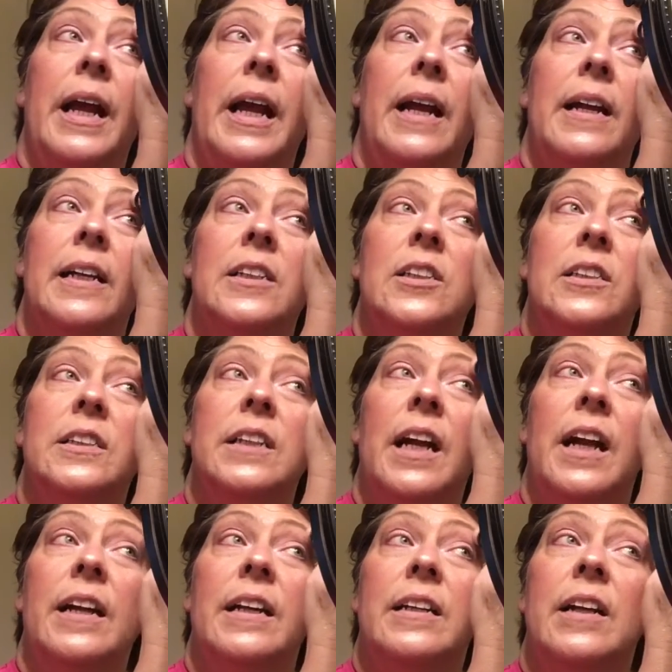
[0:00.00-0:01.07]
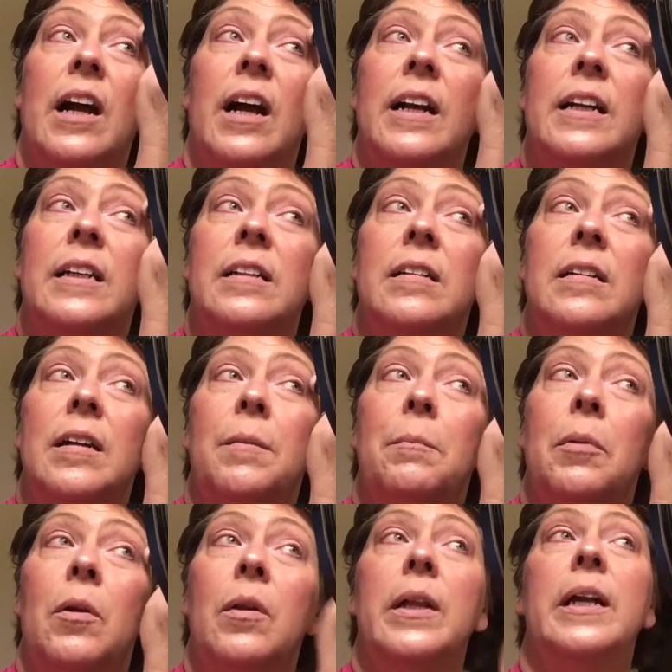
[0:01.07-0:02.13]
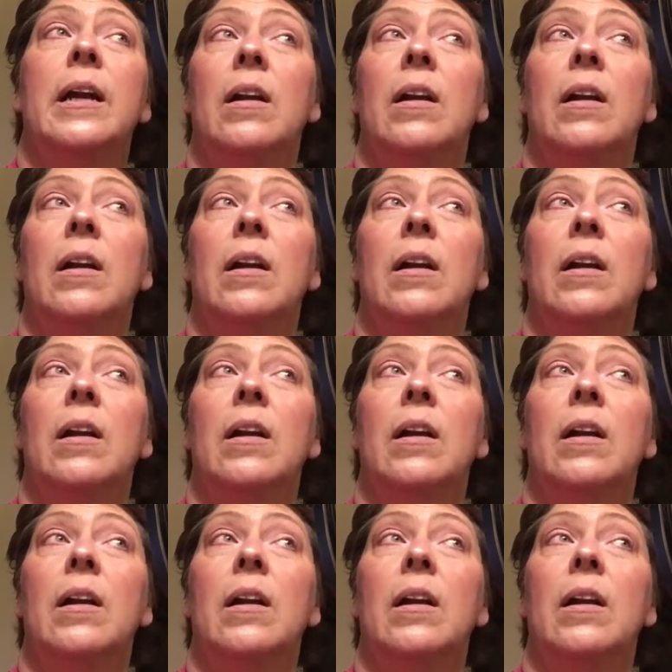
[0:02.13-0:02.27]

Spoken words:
and I just kind of dot it and pull it